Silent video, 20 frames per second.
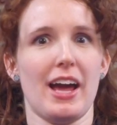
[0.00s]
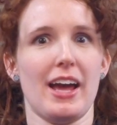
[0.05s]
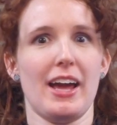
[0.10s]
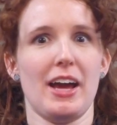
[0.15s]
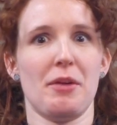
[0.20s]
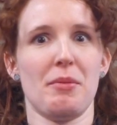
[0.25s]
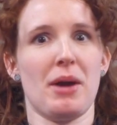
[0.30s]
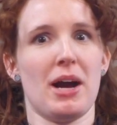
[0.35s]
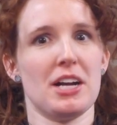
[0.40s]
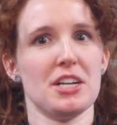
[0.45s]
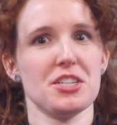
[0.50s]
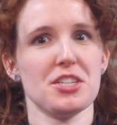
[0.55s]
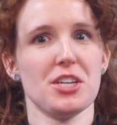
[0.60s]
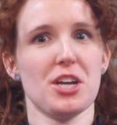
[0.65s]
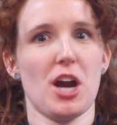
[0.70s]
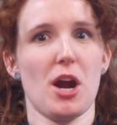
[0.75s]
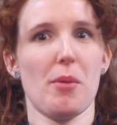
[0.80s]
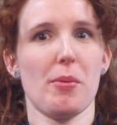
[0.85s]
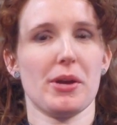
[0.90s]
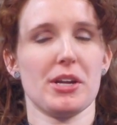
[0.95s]
Hi, I'm
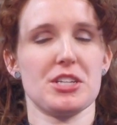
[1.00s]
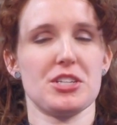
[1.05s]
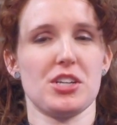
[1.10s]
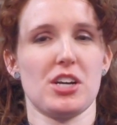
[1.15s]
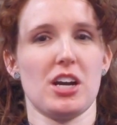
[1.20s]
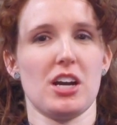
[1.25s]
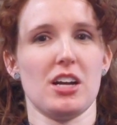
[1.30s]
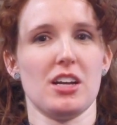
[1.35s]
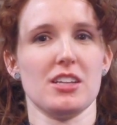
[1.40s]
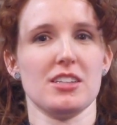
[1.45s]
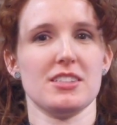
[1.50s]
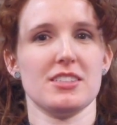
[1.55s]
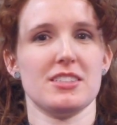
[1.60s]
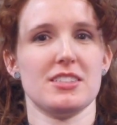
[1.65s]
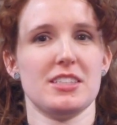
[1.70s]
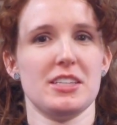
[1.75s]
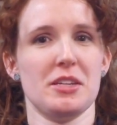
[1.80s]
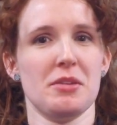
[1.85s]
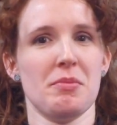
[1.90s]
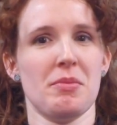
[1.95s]
Ashley Harper Cottrell,
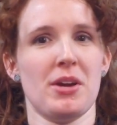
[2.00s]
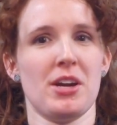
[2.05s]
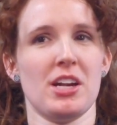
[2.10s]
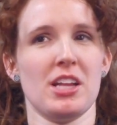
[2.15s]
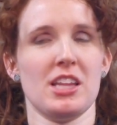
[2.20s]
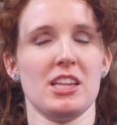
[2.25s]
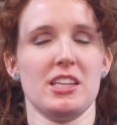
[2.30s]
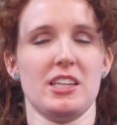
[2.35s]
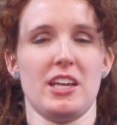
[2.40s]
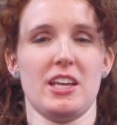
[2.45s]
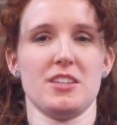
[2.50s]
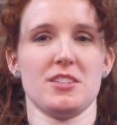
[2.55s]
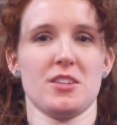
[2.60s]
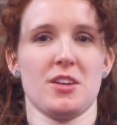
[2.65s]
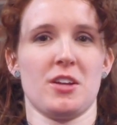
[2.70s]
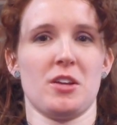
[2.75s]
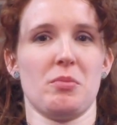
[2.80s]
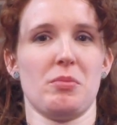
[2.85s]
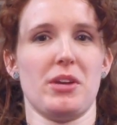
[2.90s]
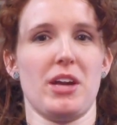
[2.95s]
Team Maryland
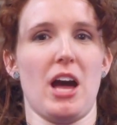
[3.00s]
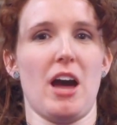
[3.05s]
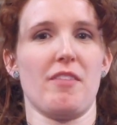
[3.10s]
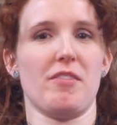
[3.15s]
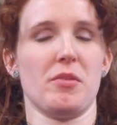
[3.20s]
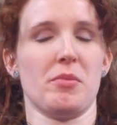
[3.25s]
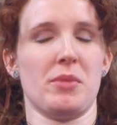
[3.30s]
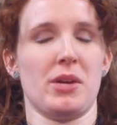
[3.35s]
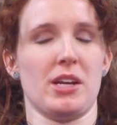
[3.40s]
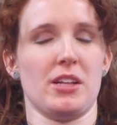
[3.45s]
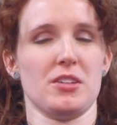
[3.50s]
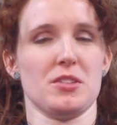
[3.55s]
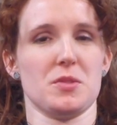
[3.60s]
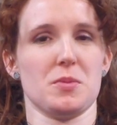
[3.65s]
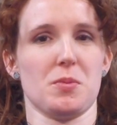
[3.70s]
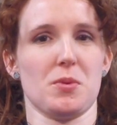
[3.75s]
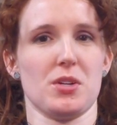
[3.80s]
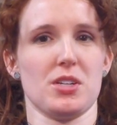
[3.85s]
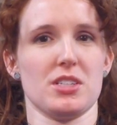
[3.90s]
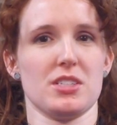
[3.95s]
Liaison on behalf of Maryland
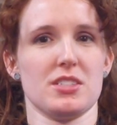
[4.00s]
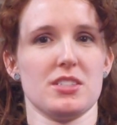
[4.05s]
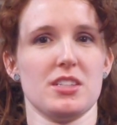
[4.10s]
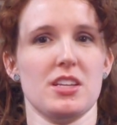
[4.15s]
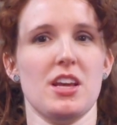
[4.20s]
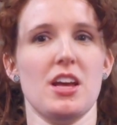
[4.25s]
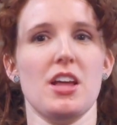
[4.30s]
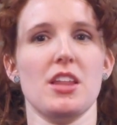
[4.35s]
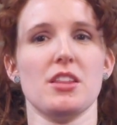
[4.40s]
Sports.